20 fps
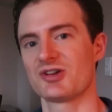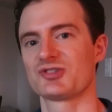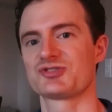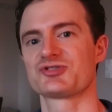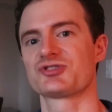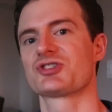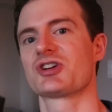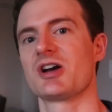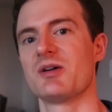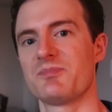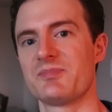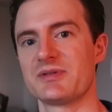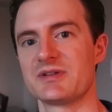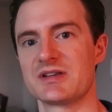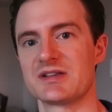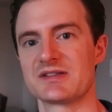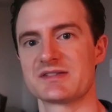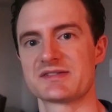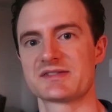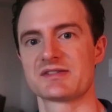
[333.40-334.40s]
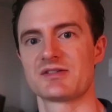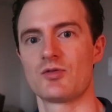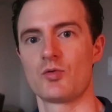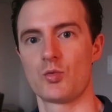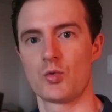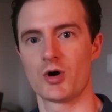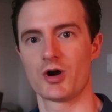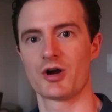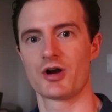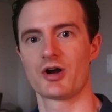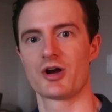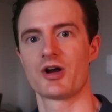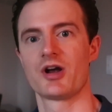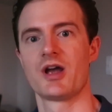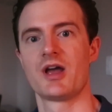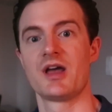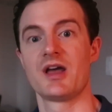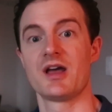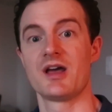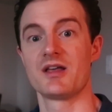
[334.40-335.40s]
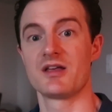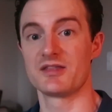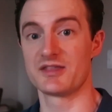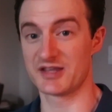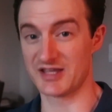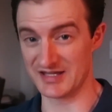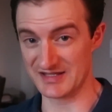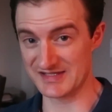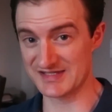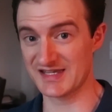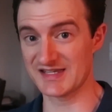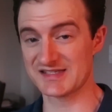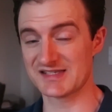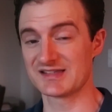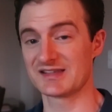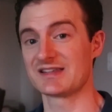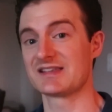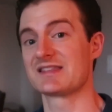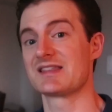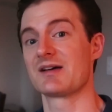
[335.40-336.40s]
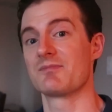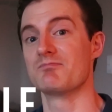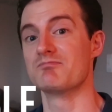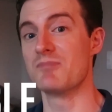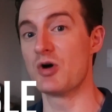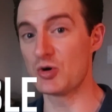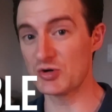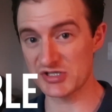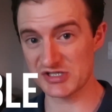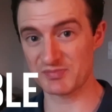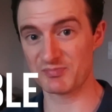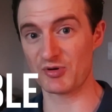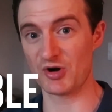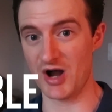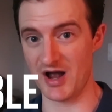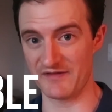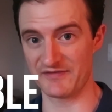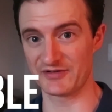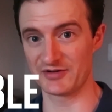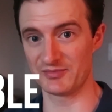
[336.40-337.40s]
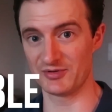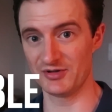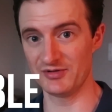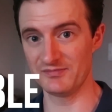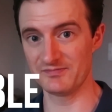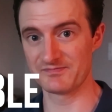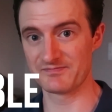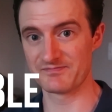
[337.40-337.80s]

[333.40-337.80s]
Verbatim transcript: culture companies were consistently the most profitable,